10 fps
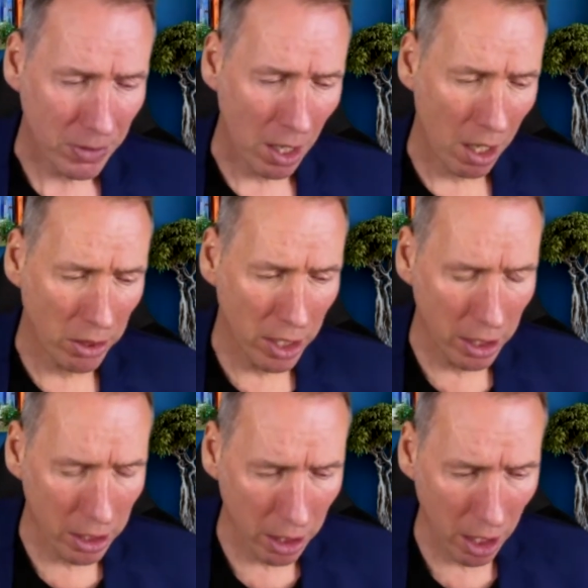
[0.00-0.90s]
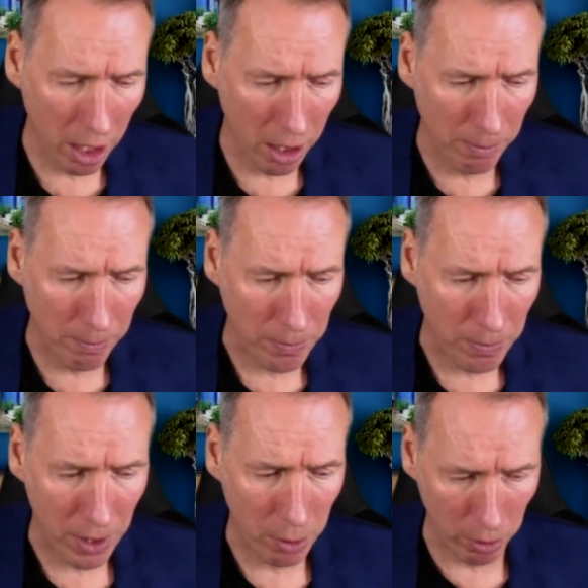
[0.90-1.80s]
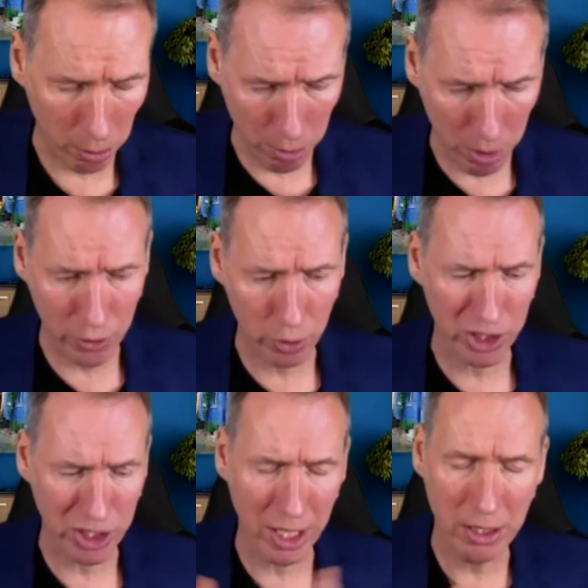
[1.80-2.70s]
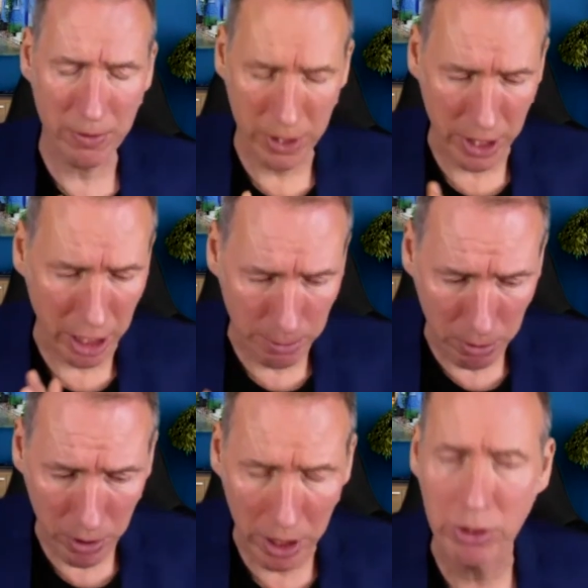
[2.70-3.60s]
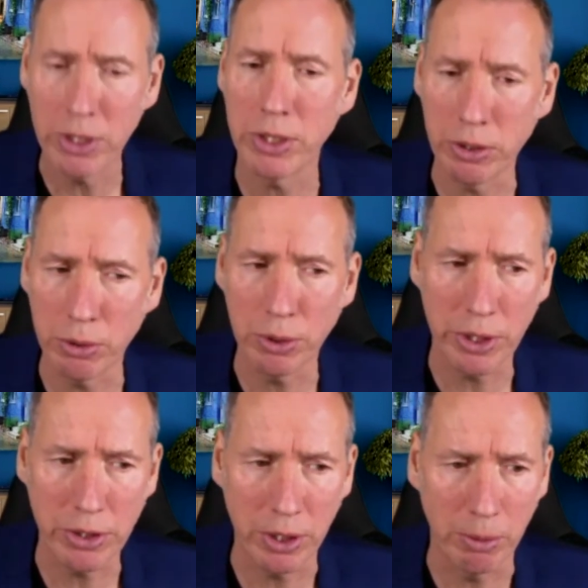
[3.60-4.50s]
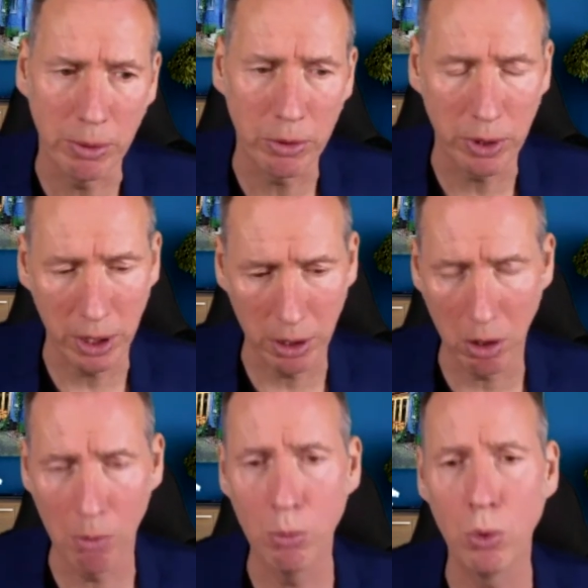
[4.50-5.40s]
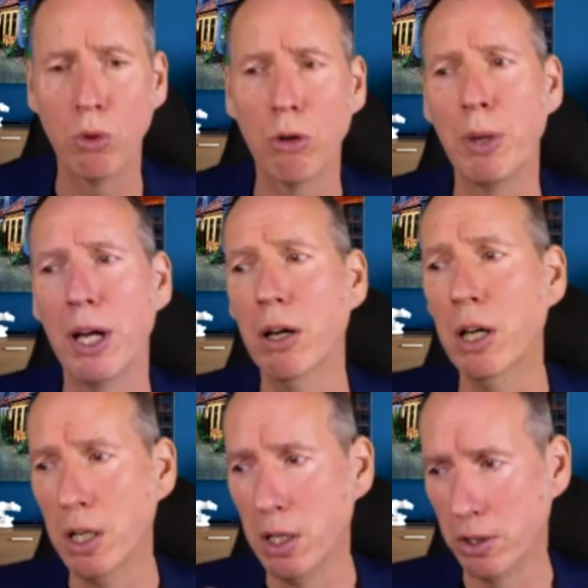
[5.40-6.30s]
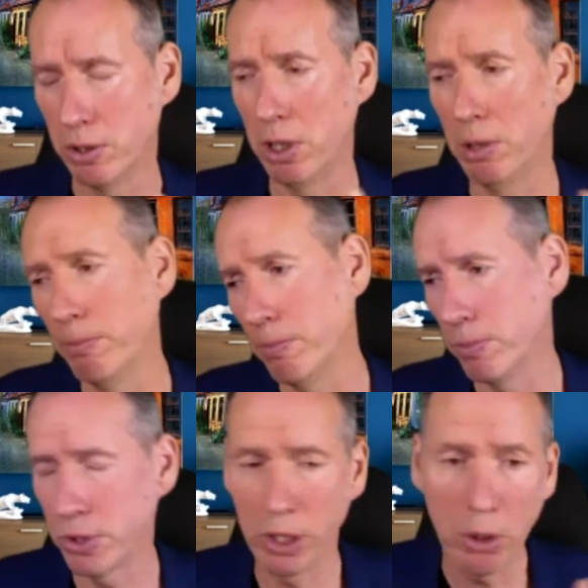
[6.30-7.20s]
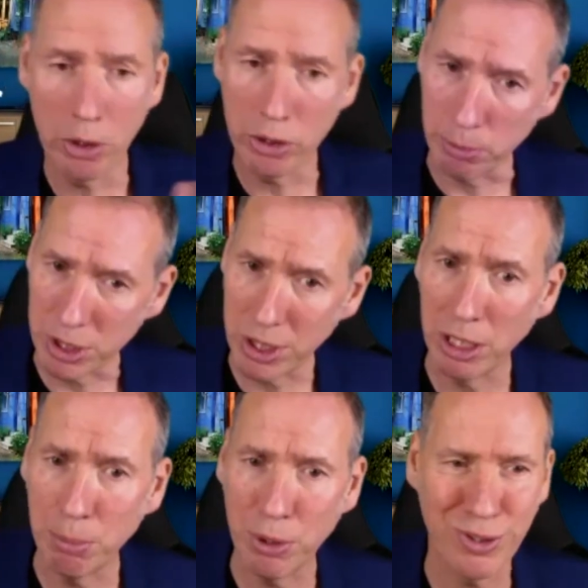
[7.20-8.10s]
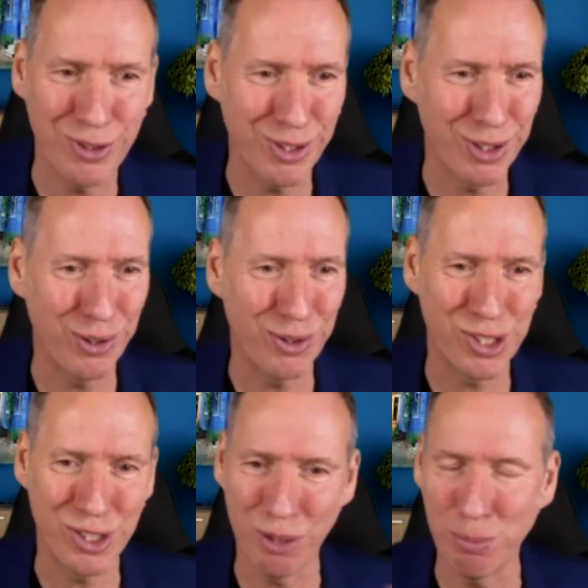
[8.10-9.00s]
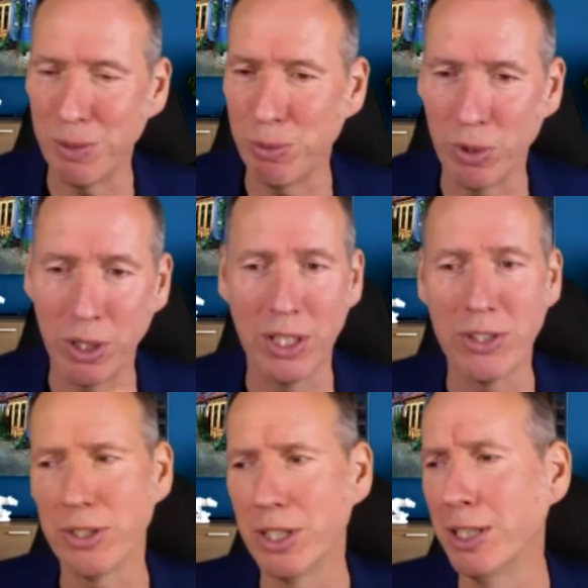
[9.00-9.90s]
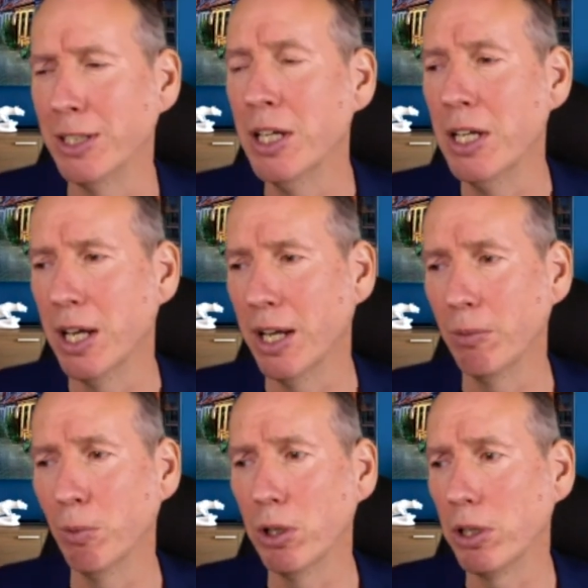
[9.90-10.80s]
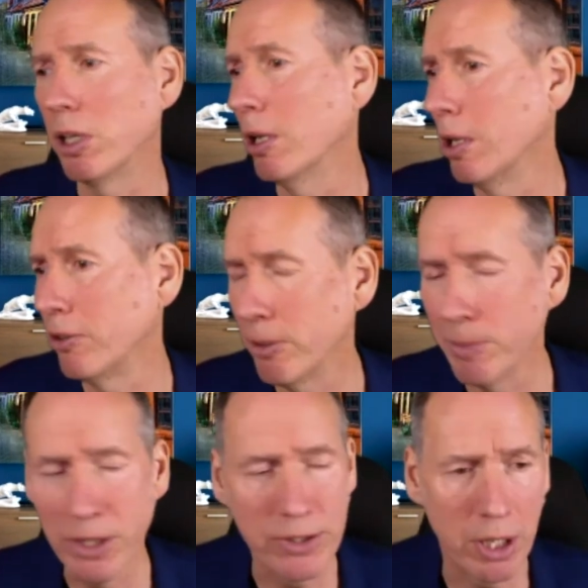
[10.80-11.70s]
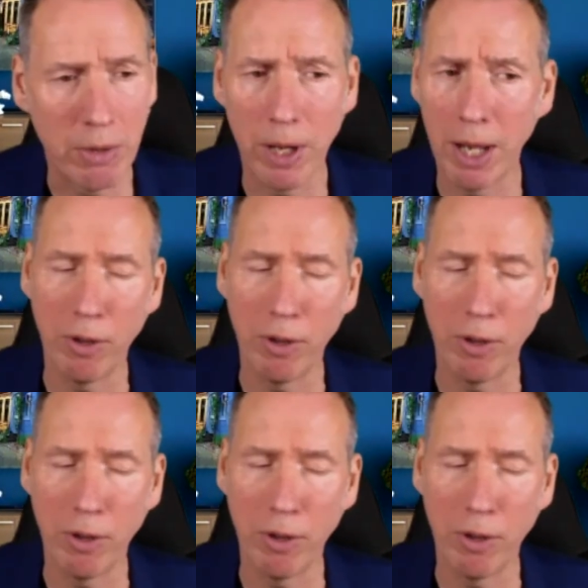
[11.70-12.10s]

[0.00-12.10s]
I think. Um, we're moving towards the end of today. It's been really interesting talking to you. We're talking a lot more about um, psychology, particularly positive psychology. So people want to listen in and want to look at some of this stuff, have a